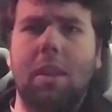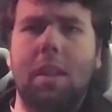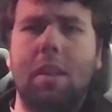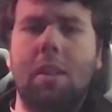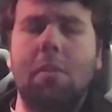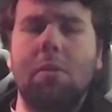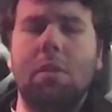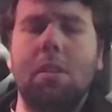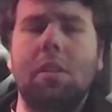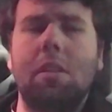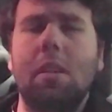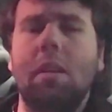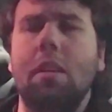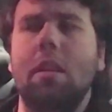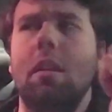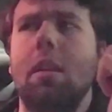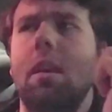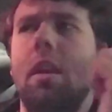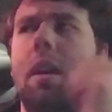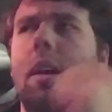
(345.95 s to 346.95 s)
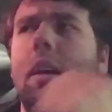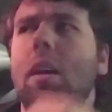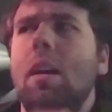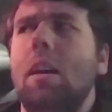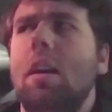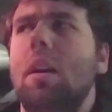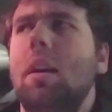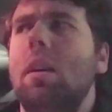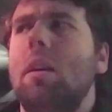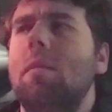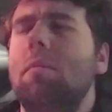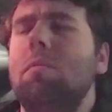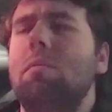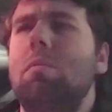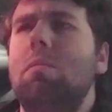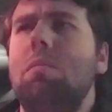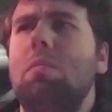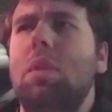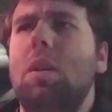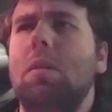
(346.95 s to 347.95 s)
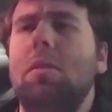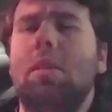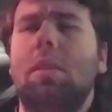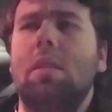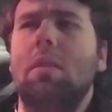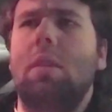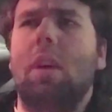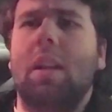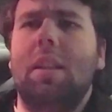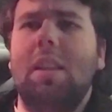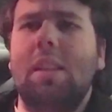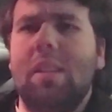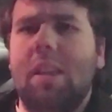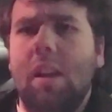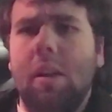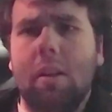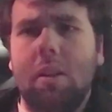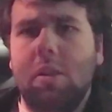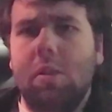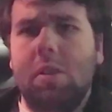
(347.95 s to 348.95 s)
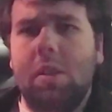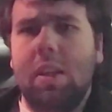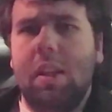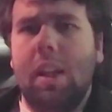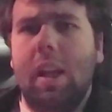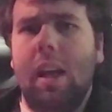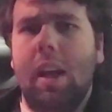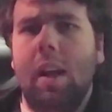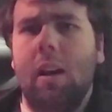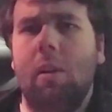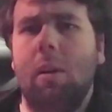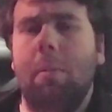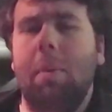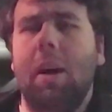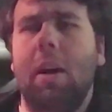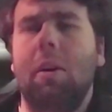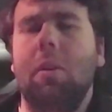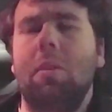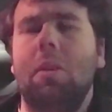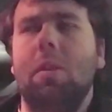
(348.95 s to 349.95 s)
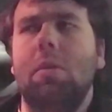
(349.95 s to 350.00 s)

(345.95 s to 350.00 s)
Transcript: Like you still you still got these characters you care about.